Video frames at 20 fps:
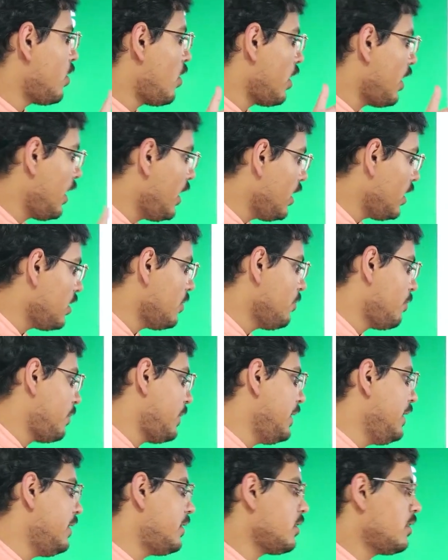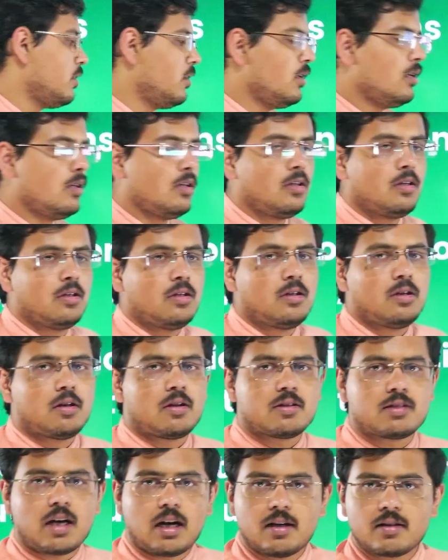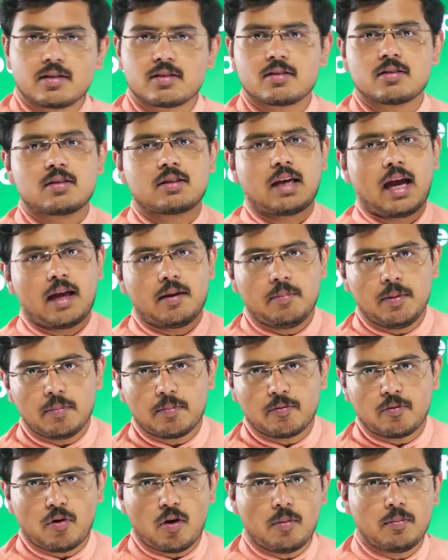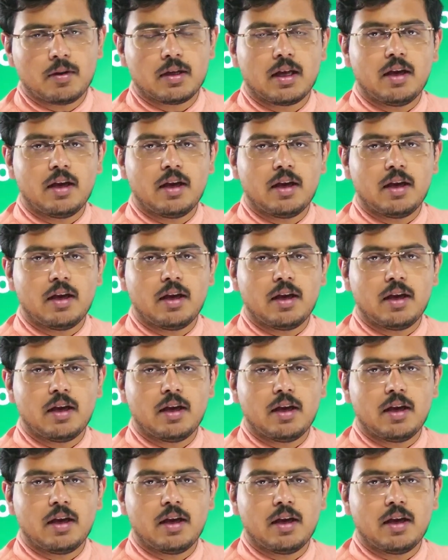or incomplete results can be performed.